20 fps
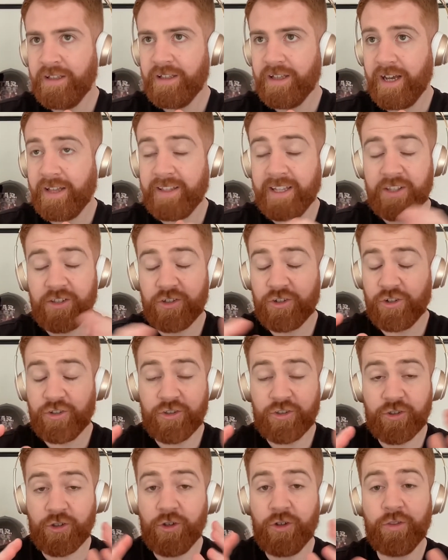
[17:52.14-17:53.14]
And they'd
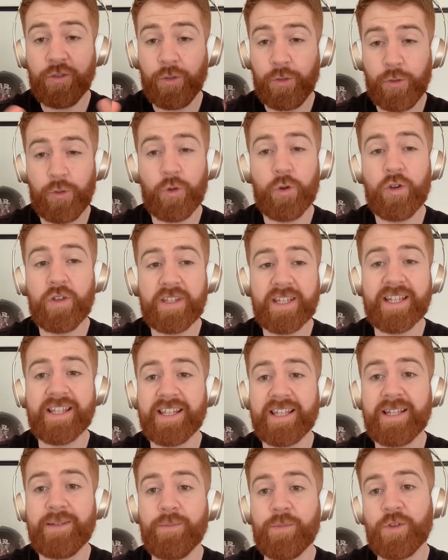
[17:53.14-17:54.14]
just turned 30
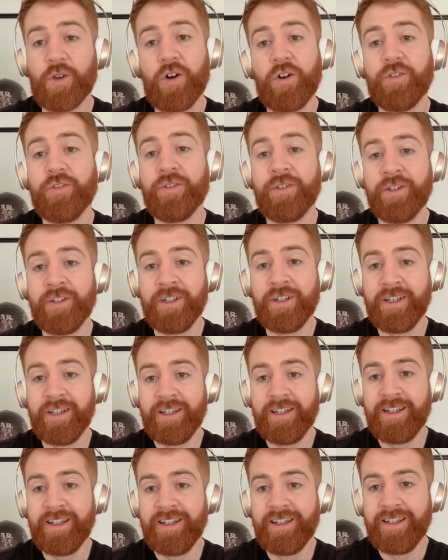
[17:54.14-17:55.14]
teams on
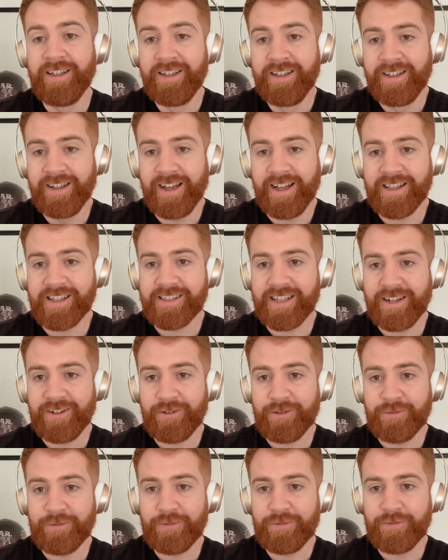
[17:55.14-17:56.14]
instead
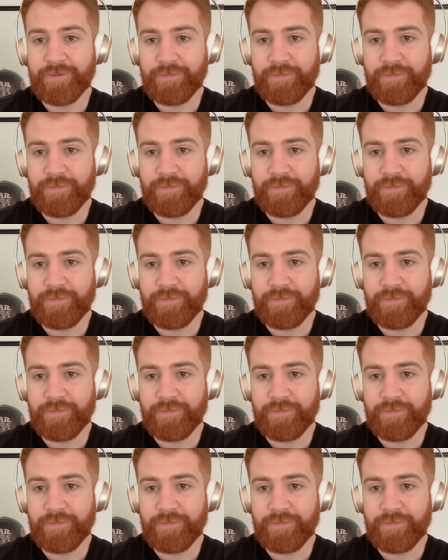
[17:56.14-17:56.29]
of,